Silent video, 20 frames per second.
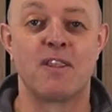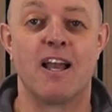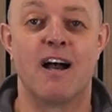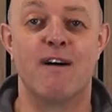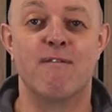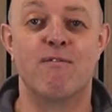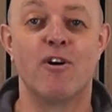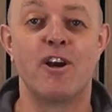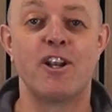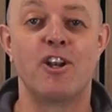
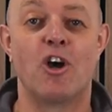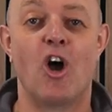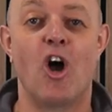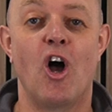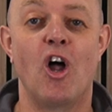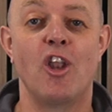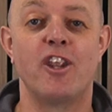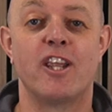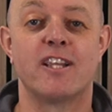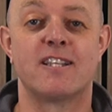avoid
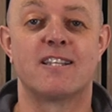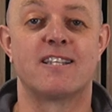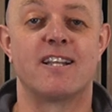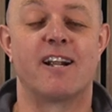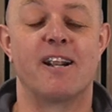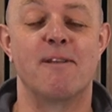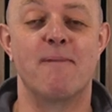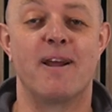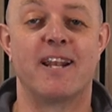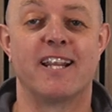
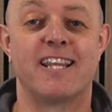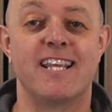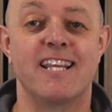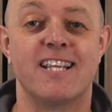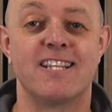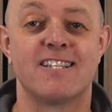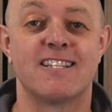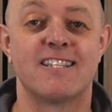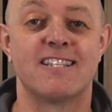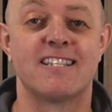unnecessary
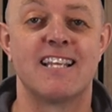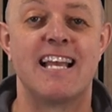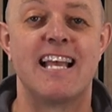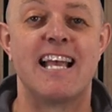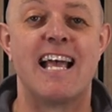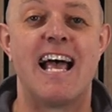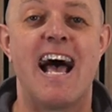medications